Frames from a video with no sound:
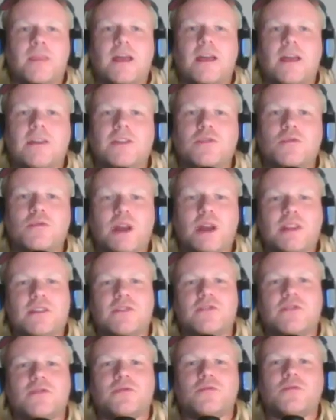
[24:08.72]
And the
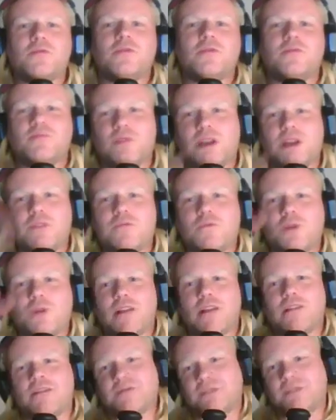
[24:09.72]
weather will, if
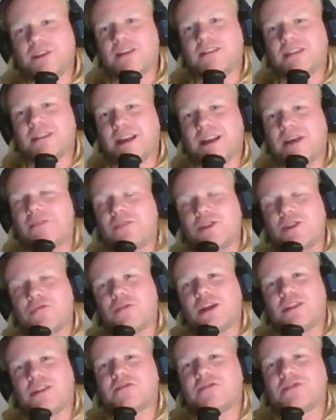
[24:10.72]
one thing, I mean, the
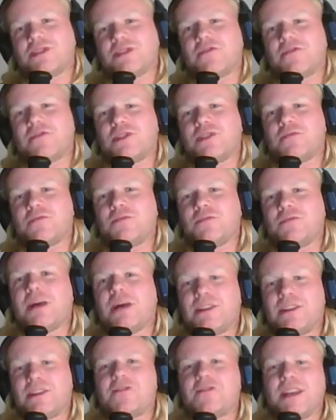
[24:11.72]
weather is going to be
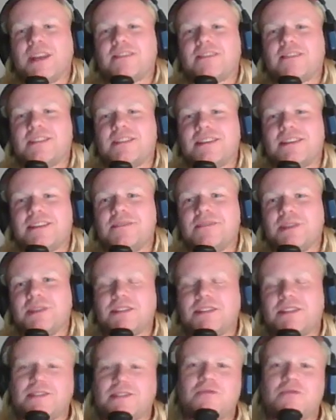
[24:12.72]
better than in
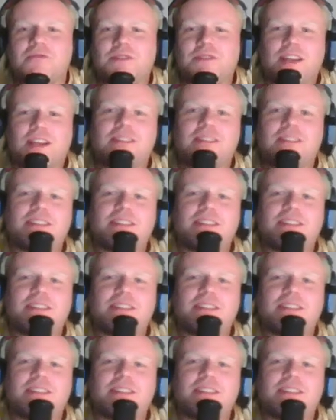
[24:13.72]
Minnesota, right?